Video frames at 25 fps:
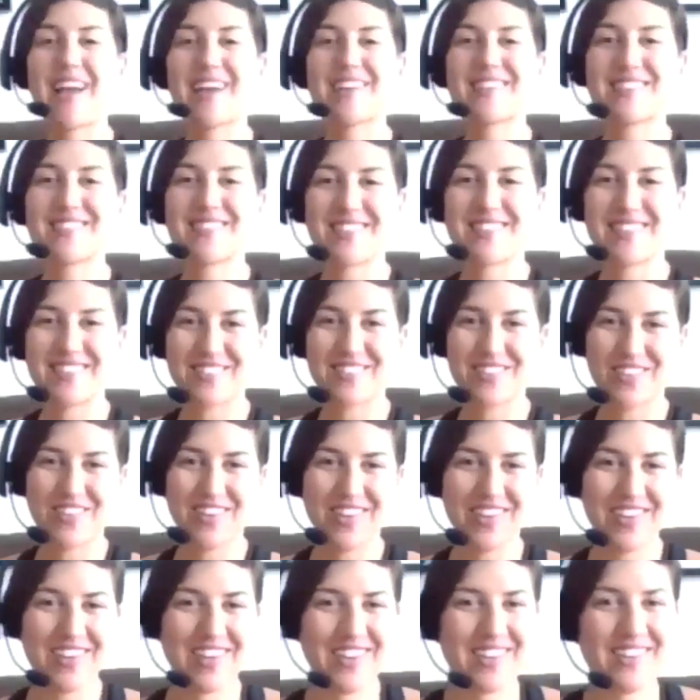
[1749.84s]
Excellent.
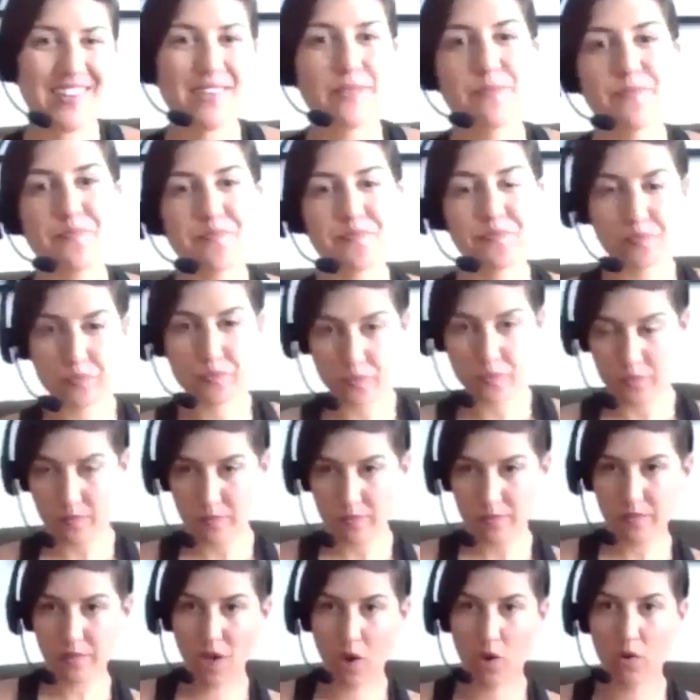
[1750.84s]
Good.
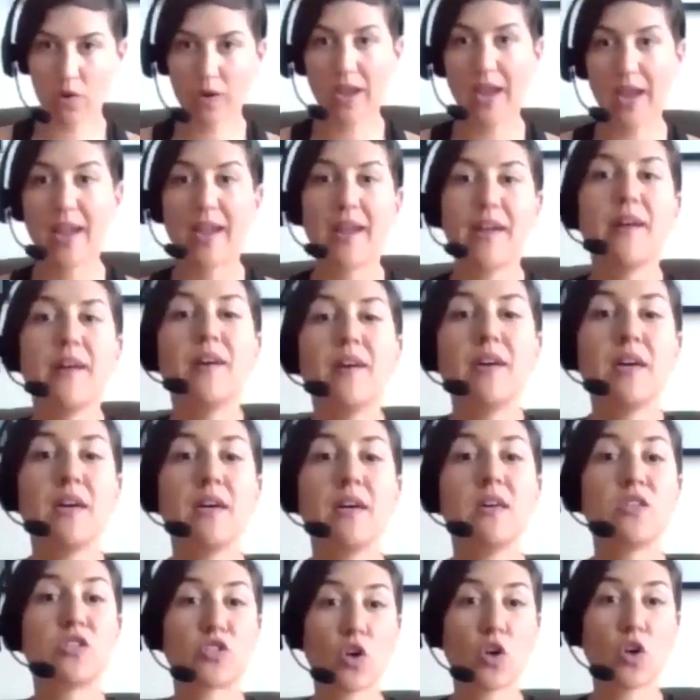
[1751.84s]
Okay,
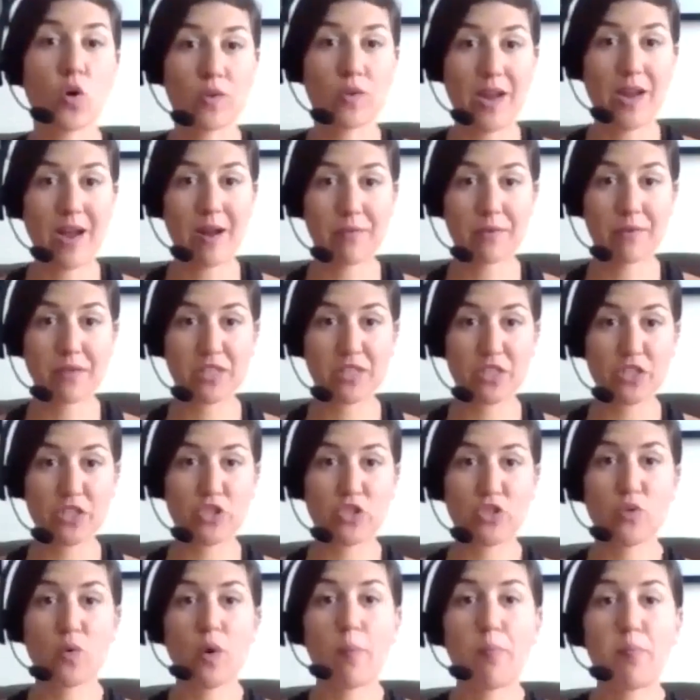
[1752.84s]
so now we're going to
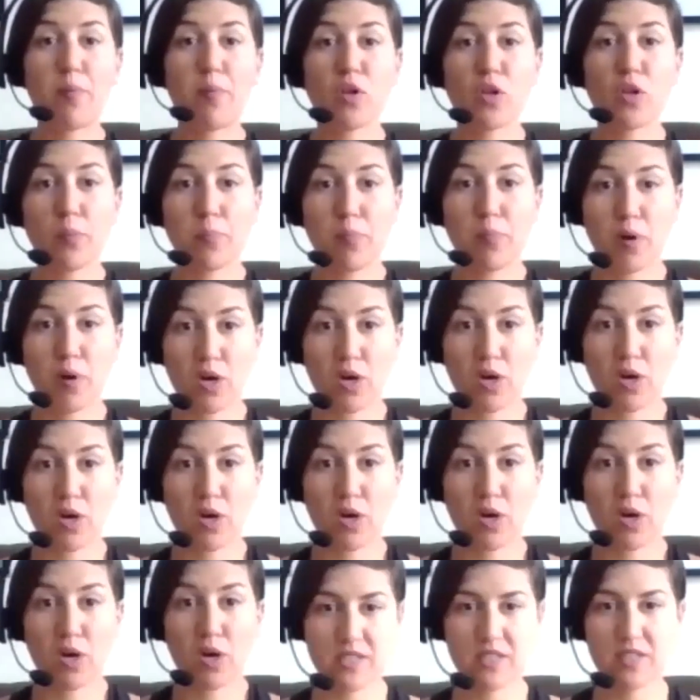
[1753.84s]
do a pull apart.